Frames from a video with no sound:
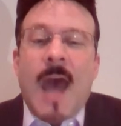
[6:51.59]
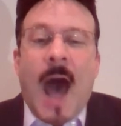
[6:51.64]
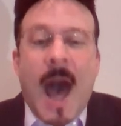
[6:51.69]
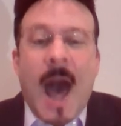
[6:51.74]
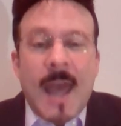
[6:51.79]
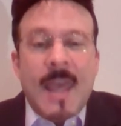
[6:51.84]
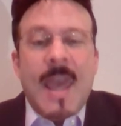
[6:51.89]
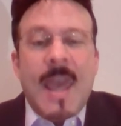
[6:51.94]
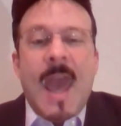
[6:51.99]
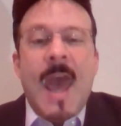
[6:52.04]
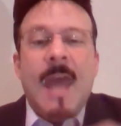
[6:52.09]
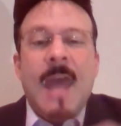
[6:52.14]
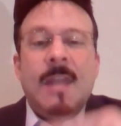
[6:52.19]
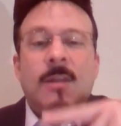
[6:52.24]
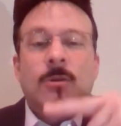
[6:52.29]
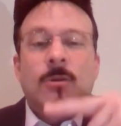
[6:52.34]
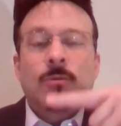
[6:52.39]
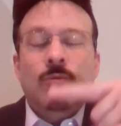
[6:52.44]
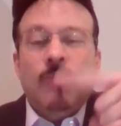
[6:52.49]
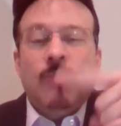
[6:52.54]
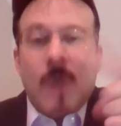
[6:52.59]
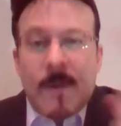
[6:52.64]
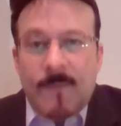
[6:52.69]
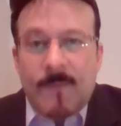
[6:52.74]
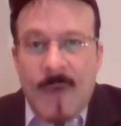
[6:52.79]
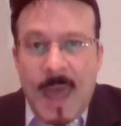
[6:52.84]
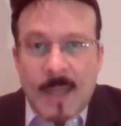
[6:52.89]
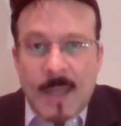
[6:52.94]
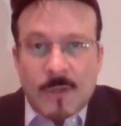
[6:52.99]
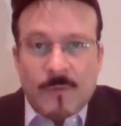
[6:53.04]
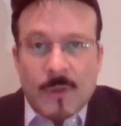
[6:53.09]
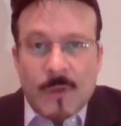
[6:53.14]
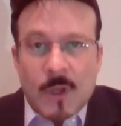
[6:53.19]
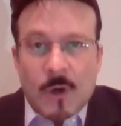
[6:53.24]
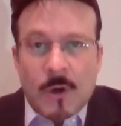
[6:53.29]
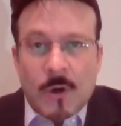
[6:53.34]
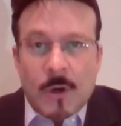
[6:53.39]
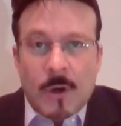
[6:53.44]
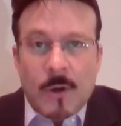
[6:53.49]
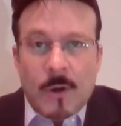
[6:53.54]
Again, revenge for
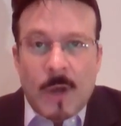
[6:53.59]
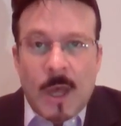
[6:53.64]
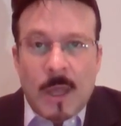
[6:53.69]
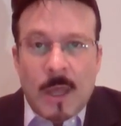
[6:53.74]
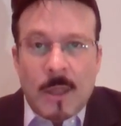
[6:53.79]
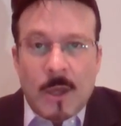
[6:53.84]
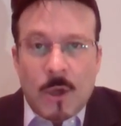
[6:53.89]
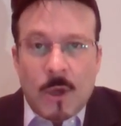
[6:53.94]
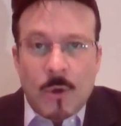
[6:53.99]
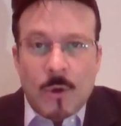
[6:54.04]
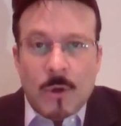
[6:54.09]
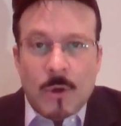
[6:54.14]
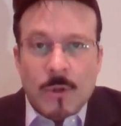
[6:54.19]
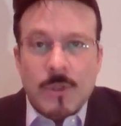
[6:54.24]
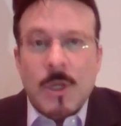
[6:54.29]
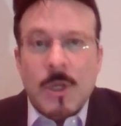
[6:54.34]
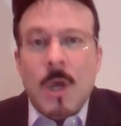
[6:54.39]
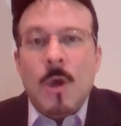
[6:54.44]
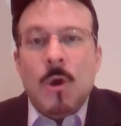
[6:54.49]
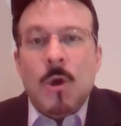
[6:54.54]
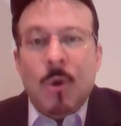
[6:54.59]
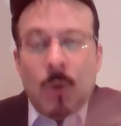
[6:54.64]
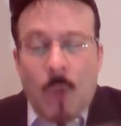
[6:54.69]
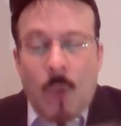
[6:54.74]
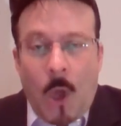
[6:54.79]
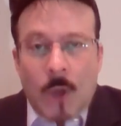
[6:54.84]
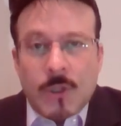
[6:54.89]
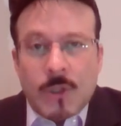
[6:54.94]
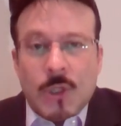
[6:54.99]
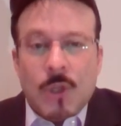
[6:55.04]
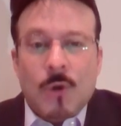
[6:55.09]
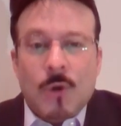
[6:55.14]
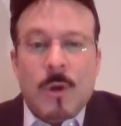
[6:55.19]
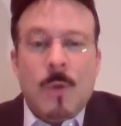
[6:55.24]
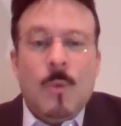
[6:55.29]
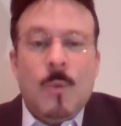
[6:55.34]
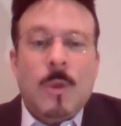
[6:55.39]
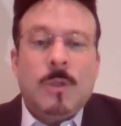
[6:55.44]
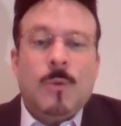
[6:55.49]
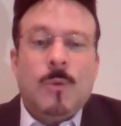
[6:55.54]
the Cougars, who lost
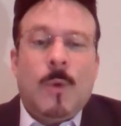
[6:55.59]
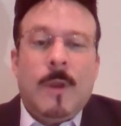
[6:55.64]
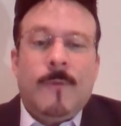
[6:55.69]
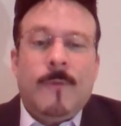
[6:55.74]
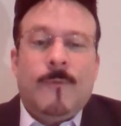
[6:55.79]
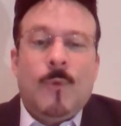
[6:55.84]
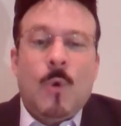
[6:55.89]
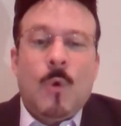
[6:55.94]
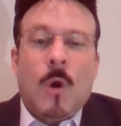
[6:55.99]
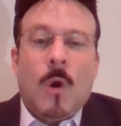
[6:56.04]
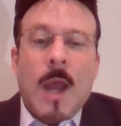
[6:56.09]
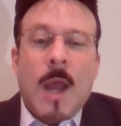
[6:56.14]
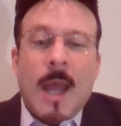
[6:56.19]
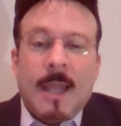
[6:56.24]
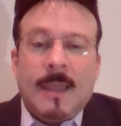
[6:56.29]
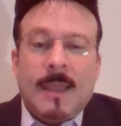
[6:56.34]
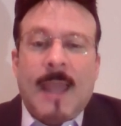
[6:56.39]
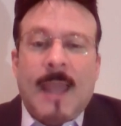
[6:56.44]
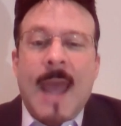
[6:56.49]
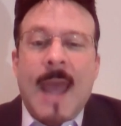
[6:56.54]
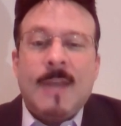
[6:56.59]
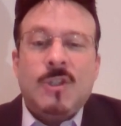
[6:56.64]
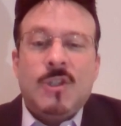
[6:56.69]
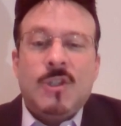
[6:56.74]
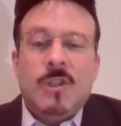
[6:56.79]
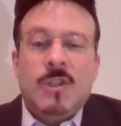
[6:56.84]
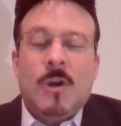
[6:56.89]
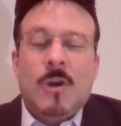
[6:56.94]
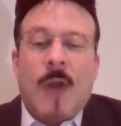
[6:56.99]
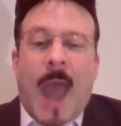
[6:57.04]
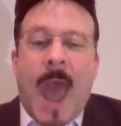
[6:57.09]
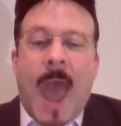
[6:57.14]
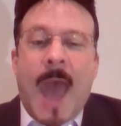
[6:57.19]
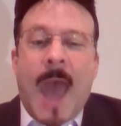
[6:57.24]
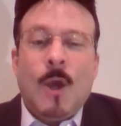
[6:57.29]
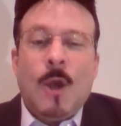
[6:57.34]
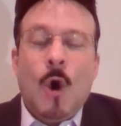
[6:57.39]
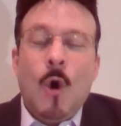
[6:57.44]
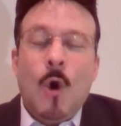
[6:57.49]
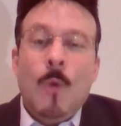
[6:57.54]
31-24 last year
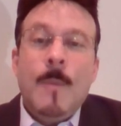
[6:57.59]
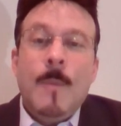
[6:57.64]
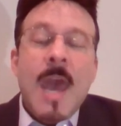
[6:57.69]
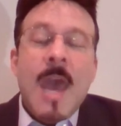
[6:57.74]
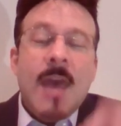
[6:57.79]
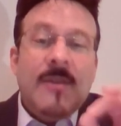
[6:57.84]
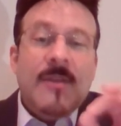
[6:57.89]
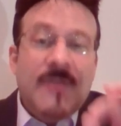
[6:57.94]
at home.